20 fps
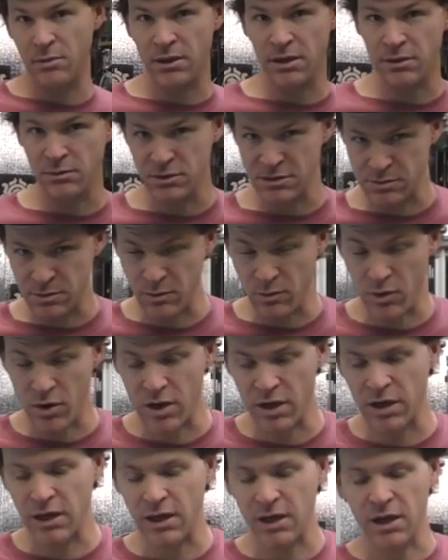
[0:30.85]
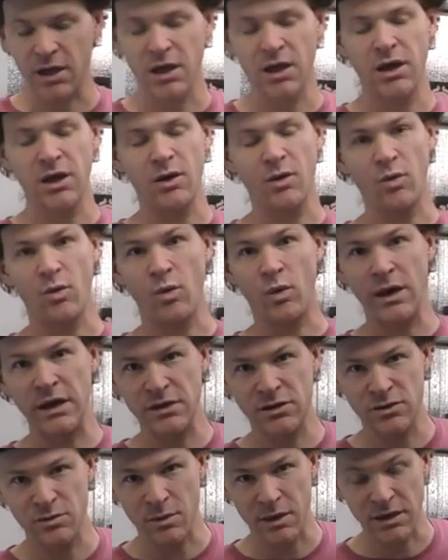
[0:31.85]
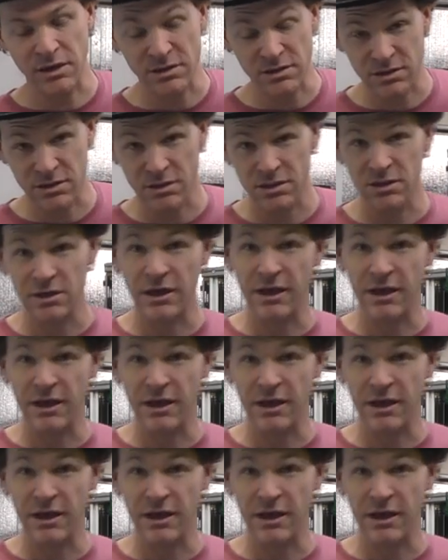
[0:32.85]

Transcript: but just been working way too much.